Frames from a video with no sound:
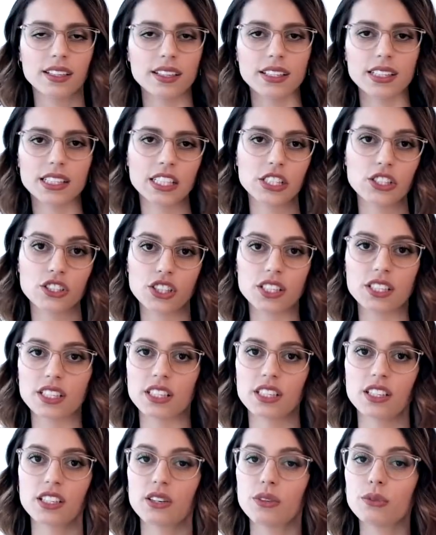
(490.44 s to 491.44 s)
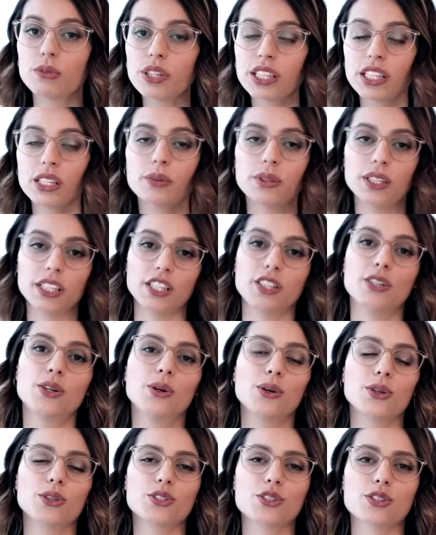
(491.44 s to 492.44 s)
It's just a really, really
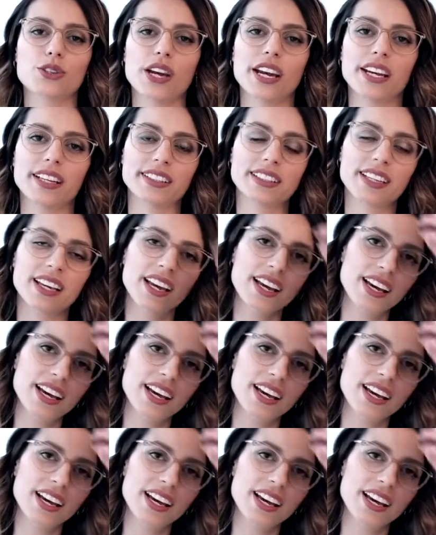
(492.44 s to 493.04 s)
cool trend.